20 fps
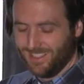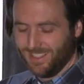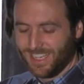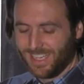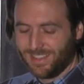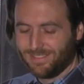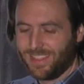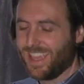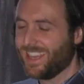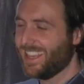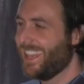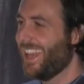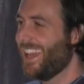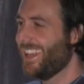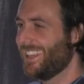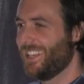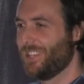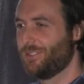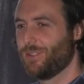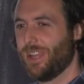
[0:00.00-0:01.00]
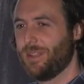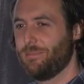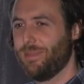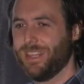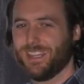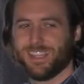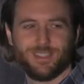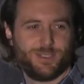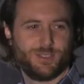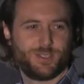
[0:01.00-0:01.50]
Like if that cat can ride
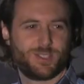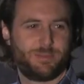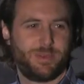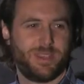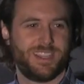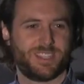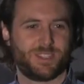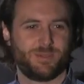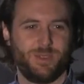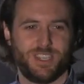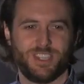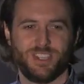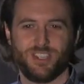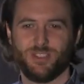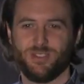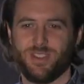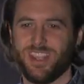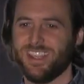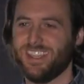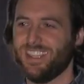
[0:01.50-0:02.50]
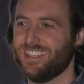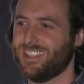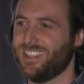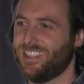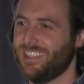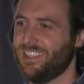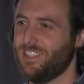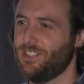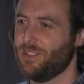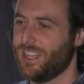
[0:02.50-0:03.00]
bacon through space, we can do
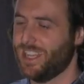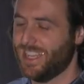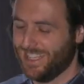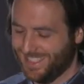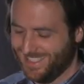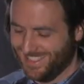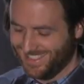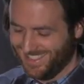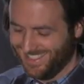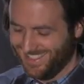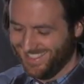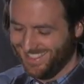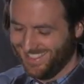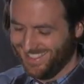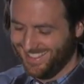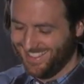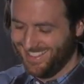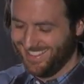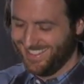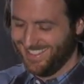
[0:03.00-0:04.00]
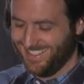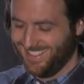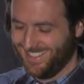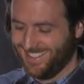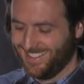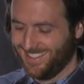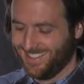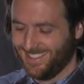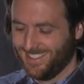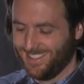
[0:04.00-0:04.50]
anything, you guys.
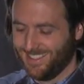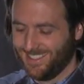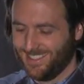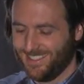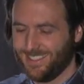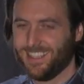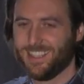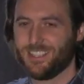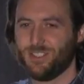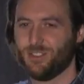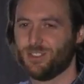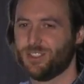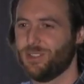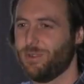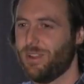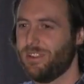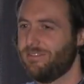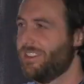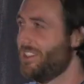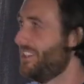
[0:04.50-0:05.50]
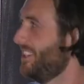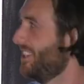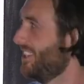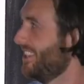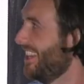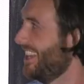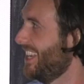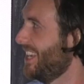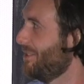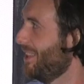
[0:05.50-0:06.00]
That's usually way funnier.
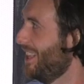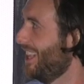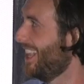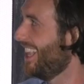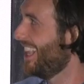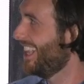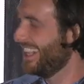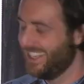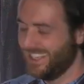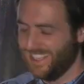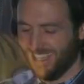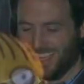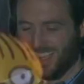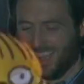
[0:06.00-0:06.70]
Anyway, hi.